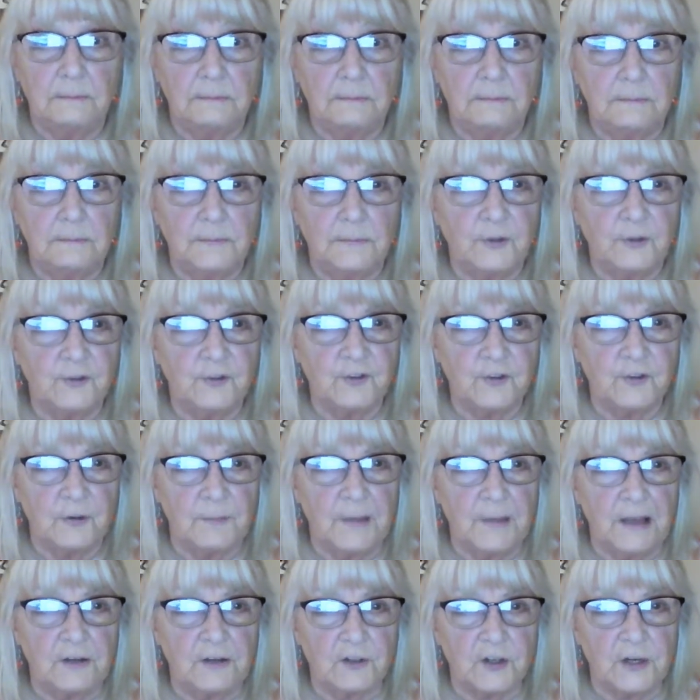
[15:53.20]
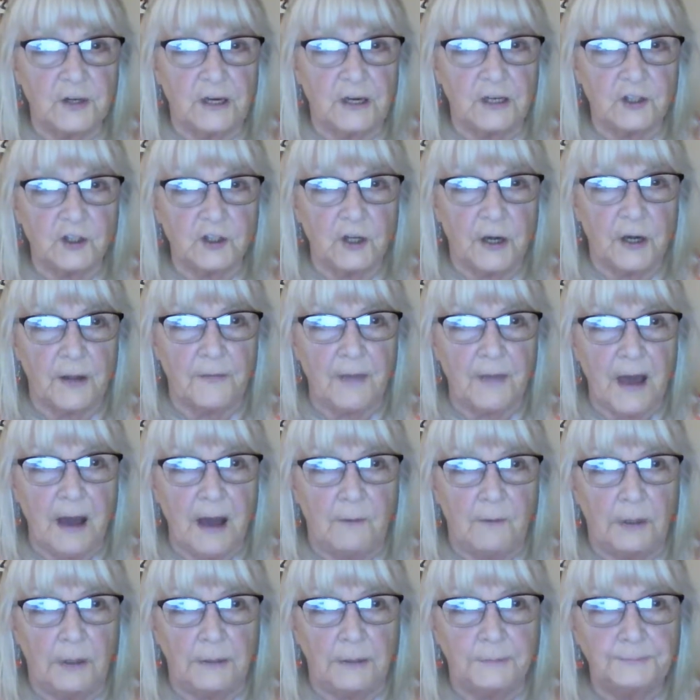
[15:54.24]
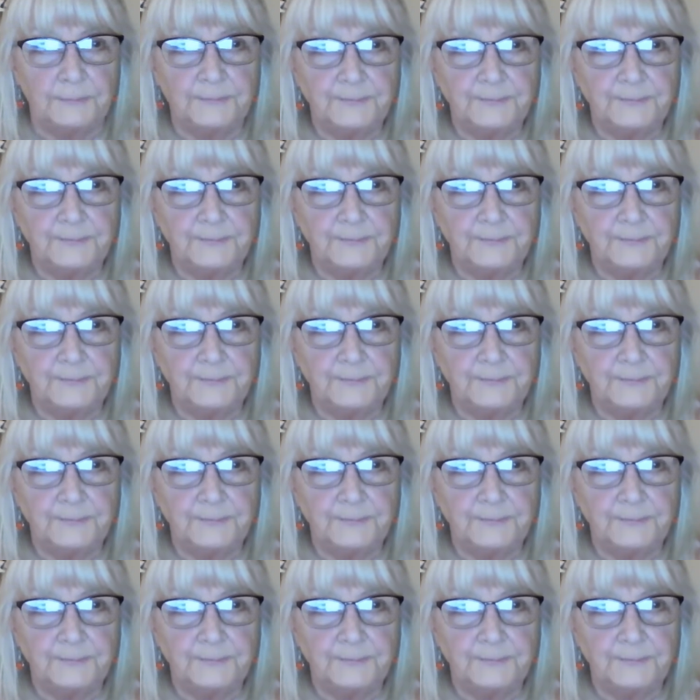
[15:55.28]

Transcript: Use your imagination on that one.